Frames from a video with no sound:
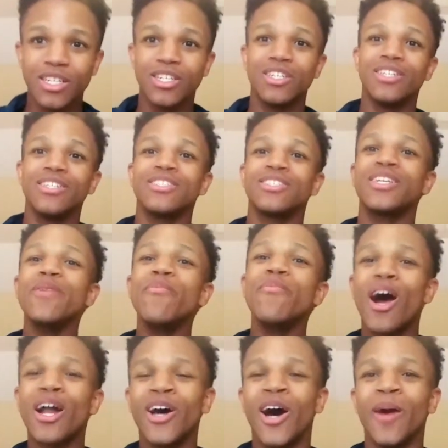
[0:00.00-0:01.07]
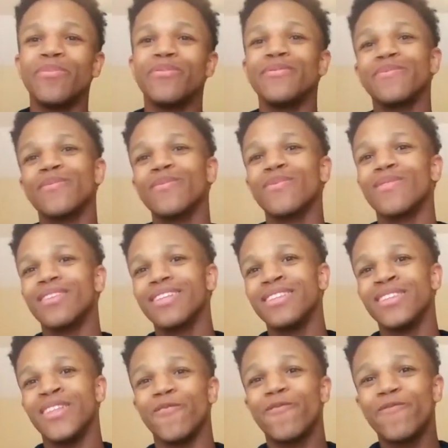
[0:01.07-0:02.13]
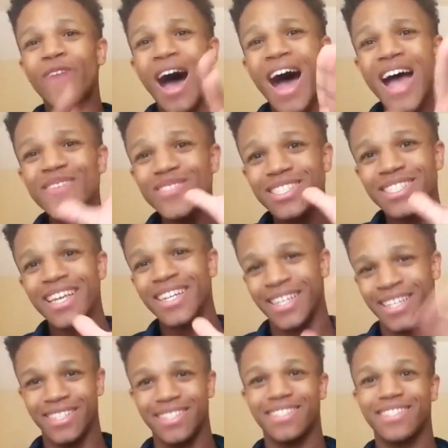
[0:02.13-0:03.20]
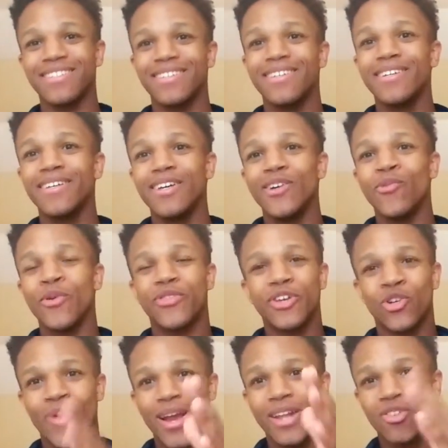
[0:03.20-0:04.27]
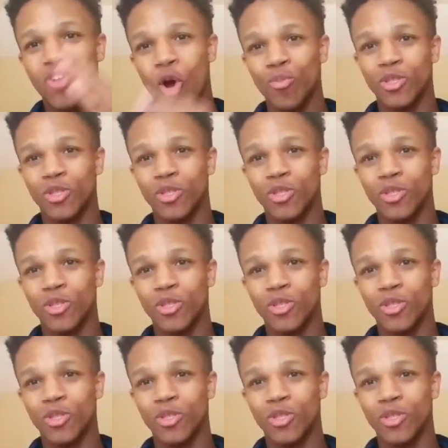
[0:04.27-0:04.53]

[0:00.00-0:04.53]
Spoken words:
She brought up the 5 cities with the greatest homeless